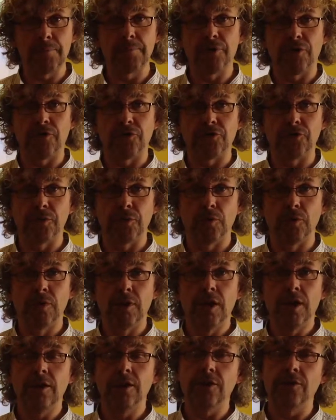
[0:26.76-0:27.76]
and profitable.
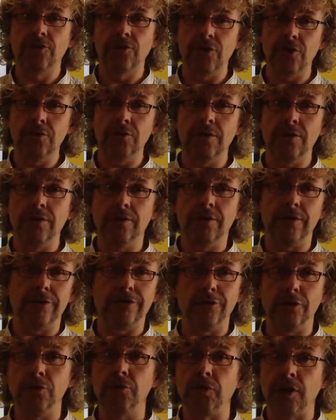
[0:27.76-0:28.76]
The
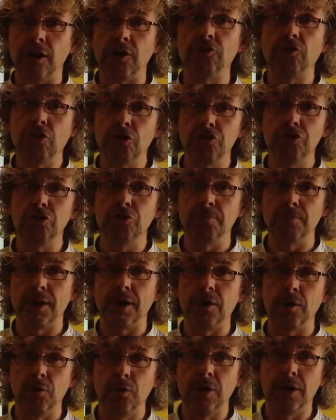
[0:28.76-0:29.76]
two things should
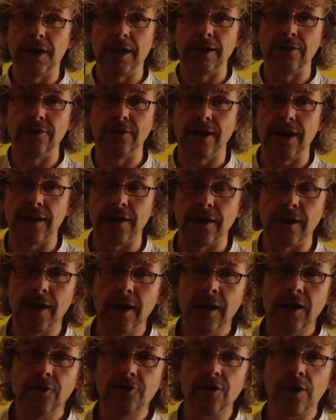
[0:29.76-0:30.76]
be working together.
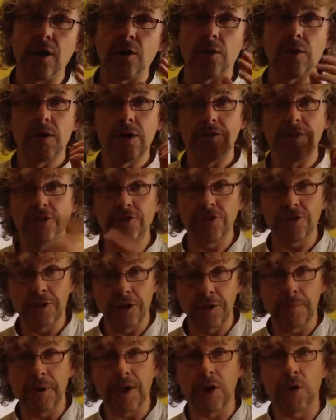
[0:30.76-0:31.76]
So this
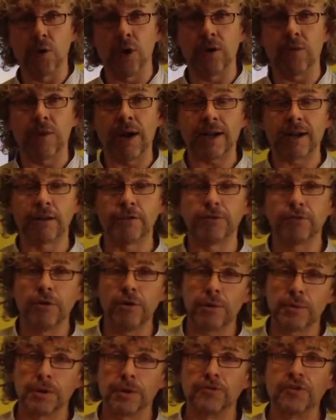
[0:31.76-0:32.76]
is going to be a quick rattle
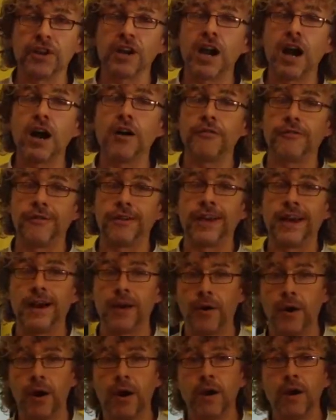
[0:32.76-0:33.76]
through. I'm going to take half an
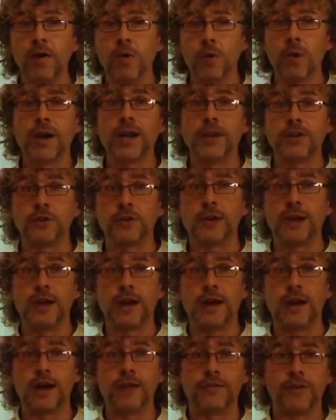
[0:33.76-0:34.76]
hour when I do
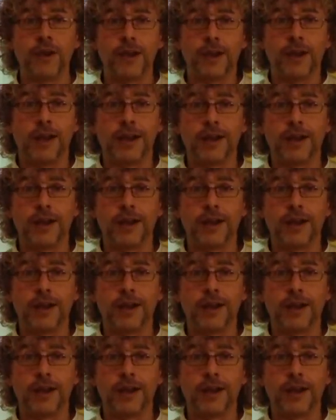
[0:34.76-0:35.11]
it live,